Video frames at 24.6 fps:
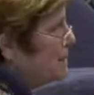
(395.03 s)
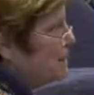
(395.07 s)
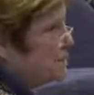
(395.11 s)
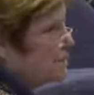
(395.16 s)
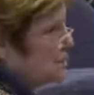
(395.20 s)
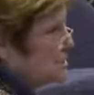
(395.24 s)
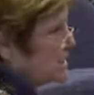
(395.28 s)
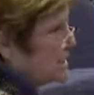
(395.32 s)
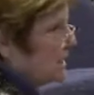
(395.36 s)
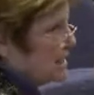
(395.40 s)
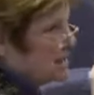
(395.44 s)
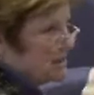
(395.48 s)

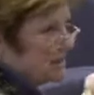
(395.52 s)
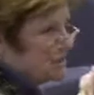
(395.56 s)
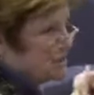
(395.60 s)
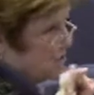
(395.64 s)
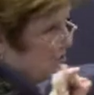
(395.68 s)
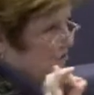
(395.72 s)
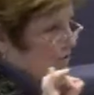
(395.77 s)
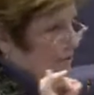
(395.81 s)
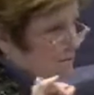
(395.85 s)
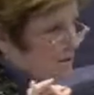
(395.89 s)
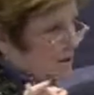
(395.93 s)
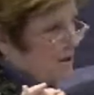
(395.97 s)
percentage
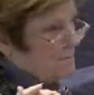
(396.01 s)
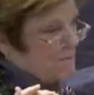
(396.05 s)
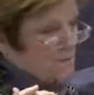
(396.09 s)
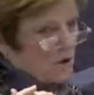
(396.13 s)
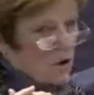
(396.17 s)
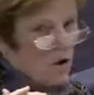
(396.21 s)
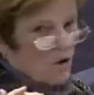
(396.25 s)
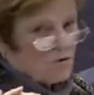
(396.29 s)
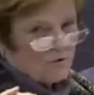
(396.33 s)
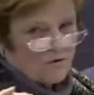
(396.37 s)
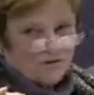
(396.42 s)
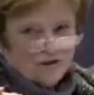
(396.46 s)
of the people
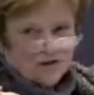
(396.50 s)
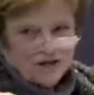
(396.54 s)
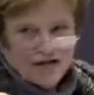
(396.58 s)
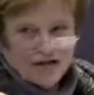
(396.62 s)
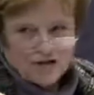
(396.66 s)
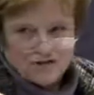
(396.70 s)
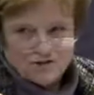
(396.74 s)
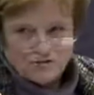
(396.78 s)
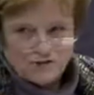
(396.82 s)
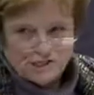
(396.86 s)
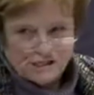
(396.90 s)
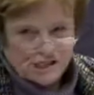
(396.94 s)
over the
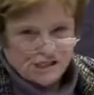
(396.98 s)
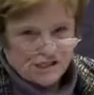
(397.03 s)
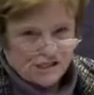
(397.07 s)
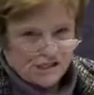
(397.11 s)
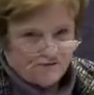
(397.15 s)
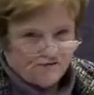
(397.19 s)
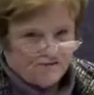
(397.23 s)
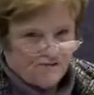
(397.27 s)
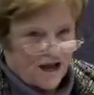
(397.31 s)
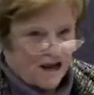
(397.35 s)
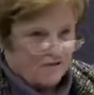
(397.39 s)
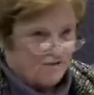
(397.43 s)
age of
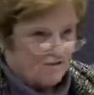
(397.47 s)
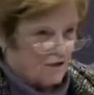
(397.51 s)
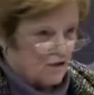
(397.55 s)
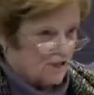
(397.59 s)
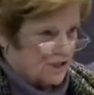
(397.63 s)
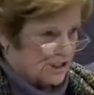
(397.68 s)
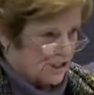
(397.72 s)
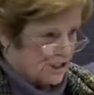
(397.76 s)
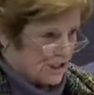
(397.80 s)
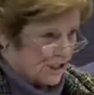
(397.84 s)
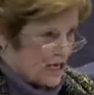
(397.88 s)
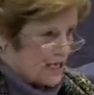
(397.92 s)
65 in
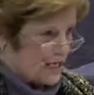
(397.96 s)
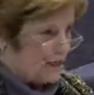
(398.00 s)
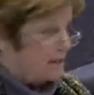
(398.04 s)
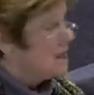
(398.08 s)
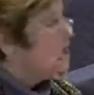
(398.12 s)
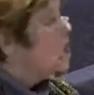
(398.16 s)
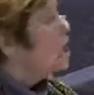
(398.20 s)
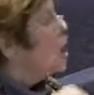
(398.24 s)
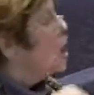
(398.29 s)
our state.